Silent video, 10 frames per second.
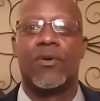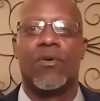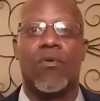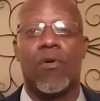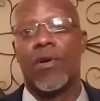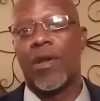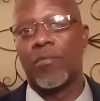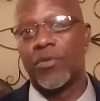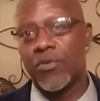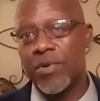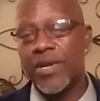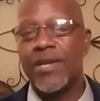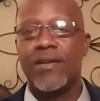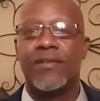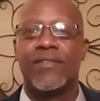Or number
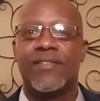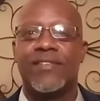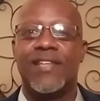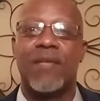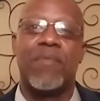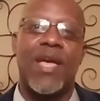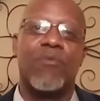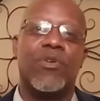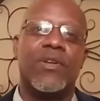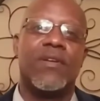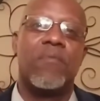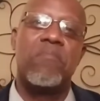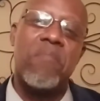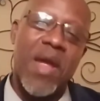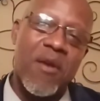3, that man would
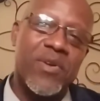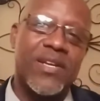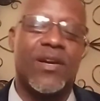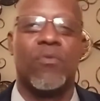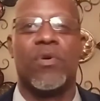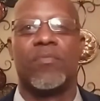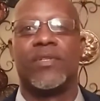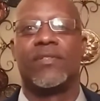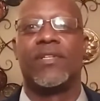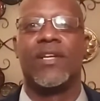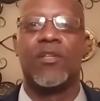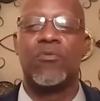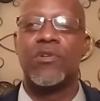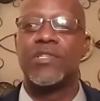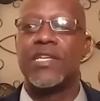marry a woman. In other
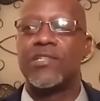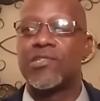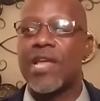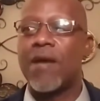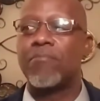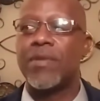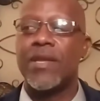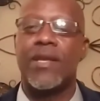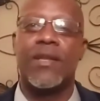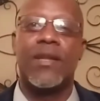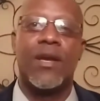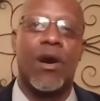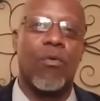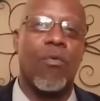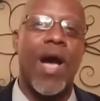words, he'd stop being
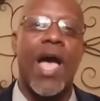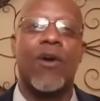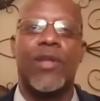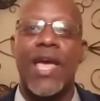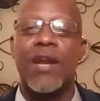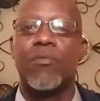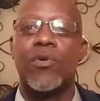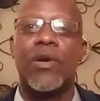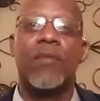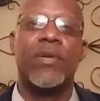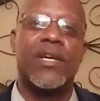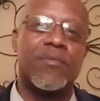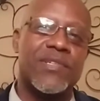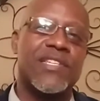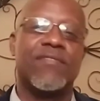a wild animal and become
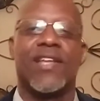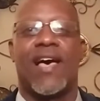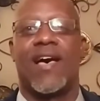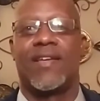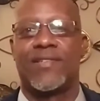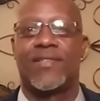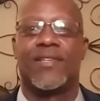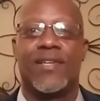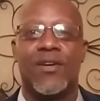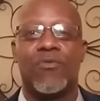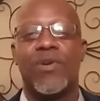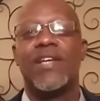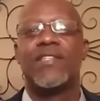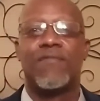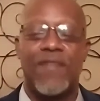civilized.
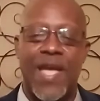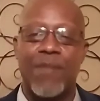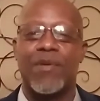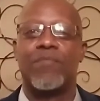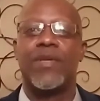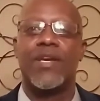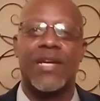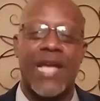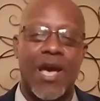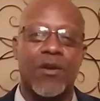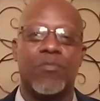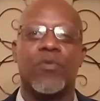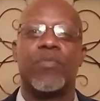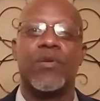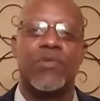Raise a family, be accountable,
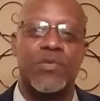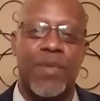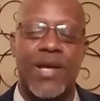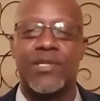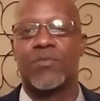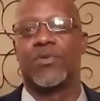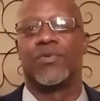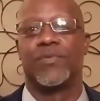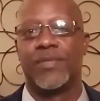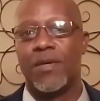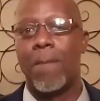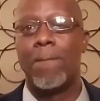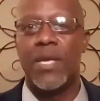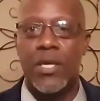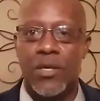be responsible,
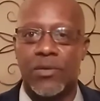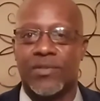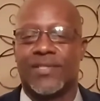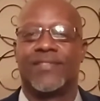build.